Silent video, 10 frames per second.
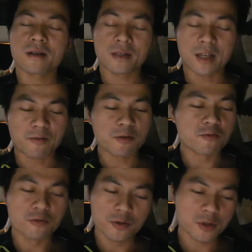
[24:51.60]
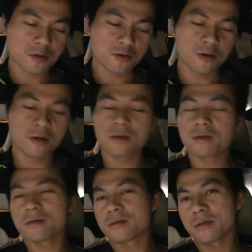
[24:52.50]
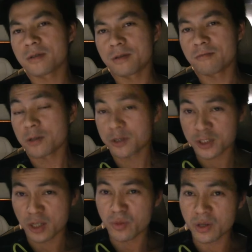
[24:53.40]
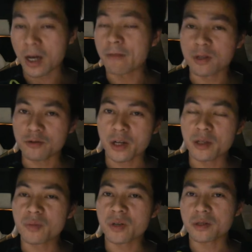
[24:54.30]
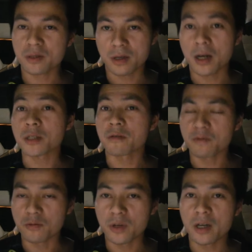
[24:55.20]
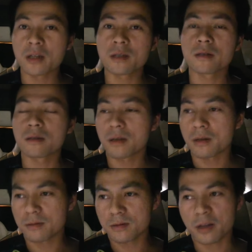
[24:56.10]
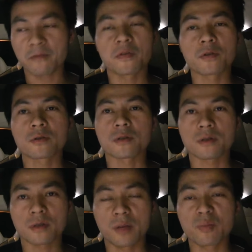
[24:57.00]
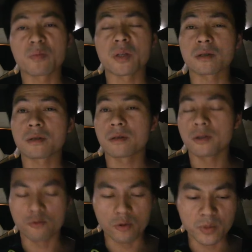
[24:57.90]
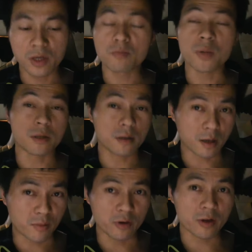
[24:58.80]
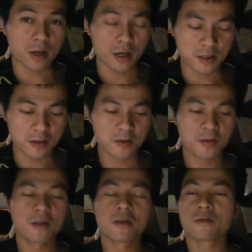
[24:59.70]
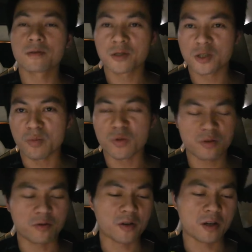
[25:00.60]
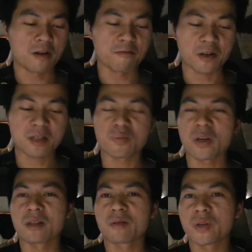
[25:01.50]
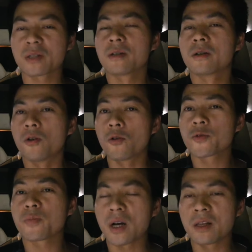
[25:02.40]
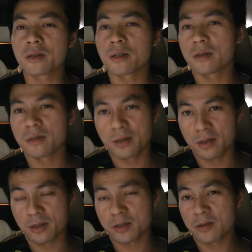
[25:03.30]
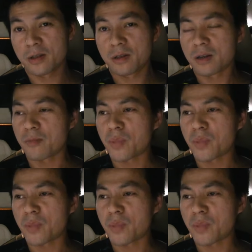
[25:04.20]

adaptive cruise control, what summon, I haven't tried it because as of today, uh, that feature is not implemented in Europe yet, but America has it. And summon, okay, I will explain a little bit. Autopilot is a